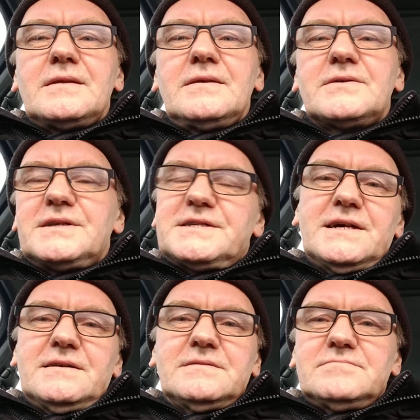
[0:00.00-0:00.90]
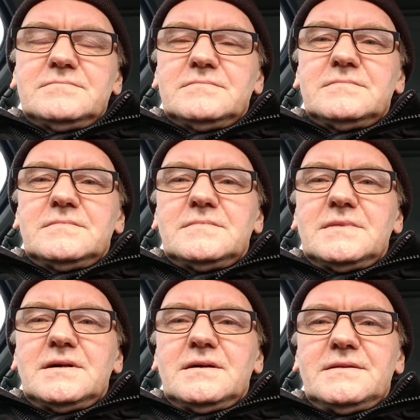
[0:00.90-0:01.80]
you can tell.
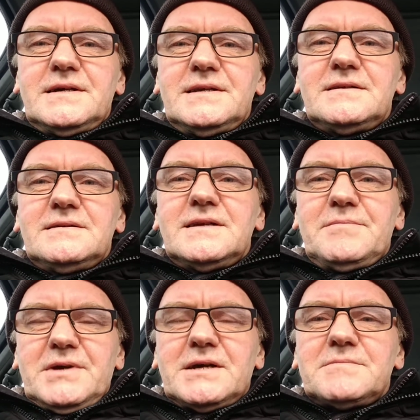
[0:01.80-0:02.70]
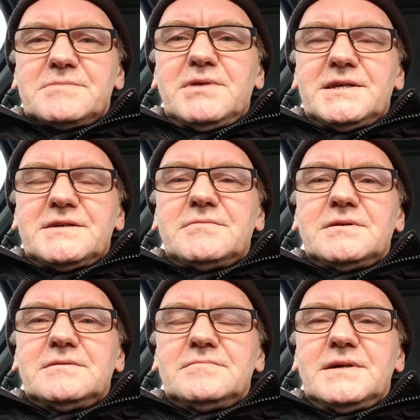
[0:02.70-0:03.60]
Then it becomes pleasurable.